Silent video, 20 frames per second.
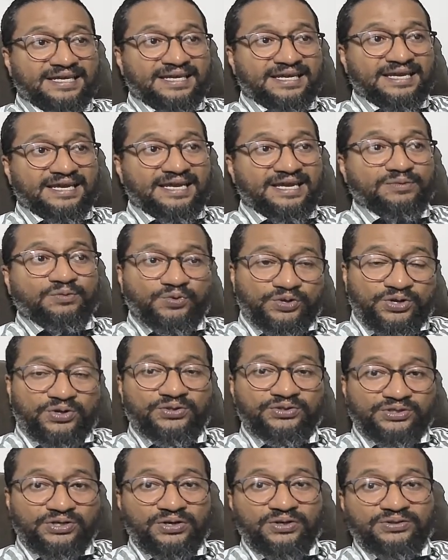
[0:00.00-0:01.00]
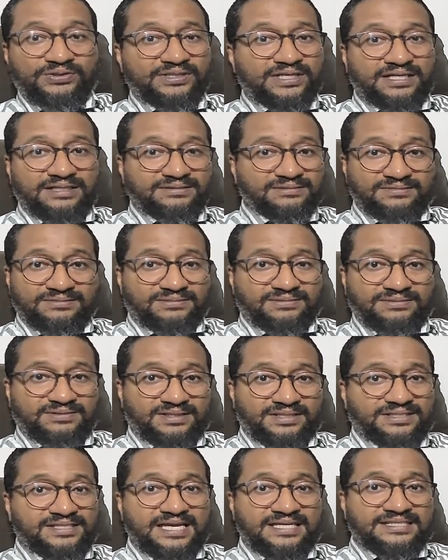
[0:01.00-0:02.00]
And we all know that
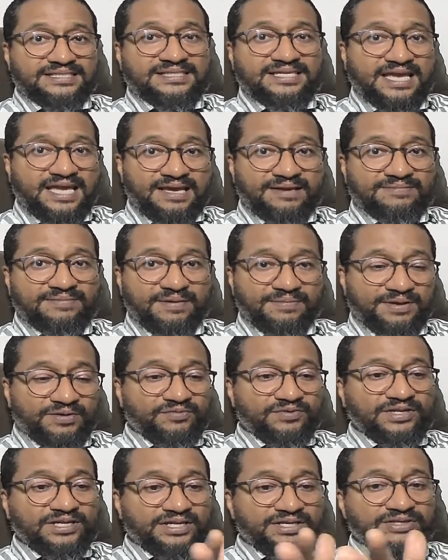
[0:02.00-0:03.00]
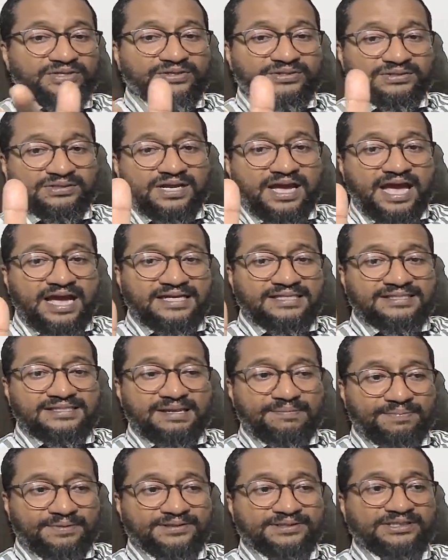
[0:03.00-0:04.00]
It's not the same. I mean, religion has a
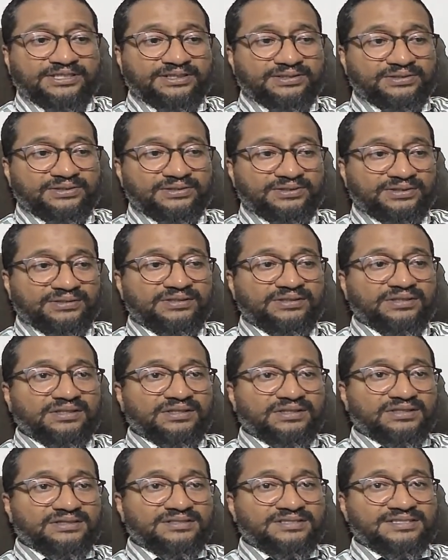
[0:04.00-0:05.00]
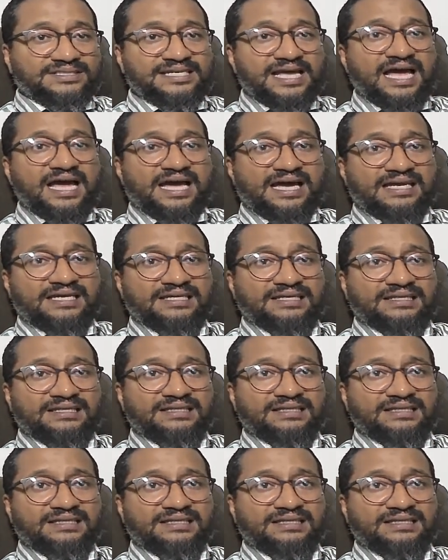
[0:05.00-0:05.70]
particular side